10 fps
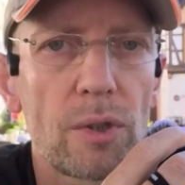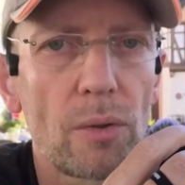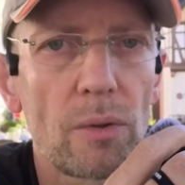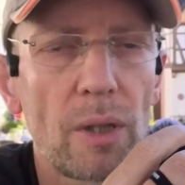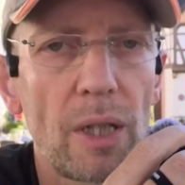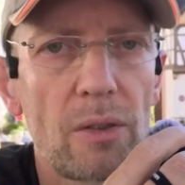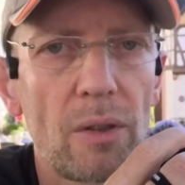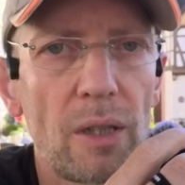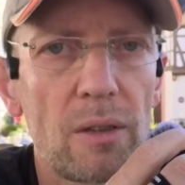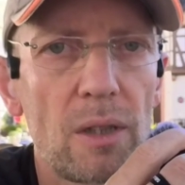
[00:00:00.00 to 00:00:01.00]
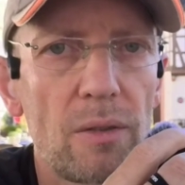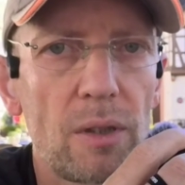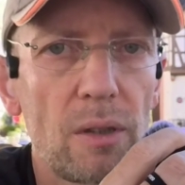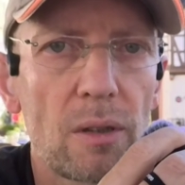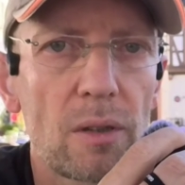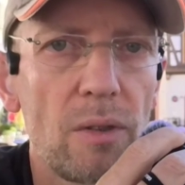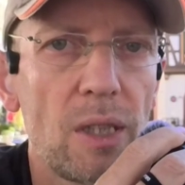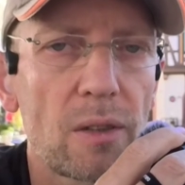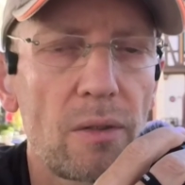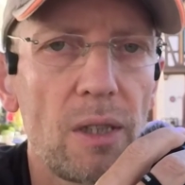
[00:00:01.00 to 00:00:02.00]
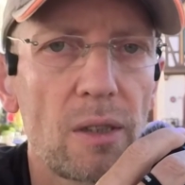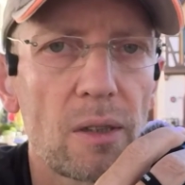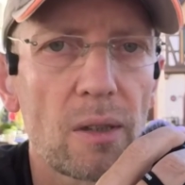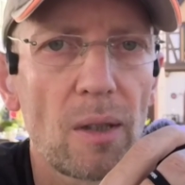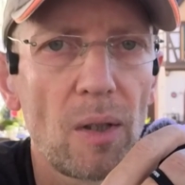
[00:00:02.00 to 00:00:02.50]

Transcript: so I tried different green screens,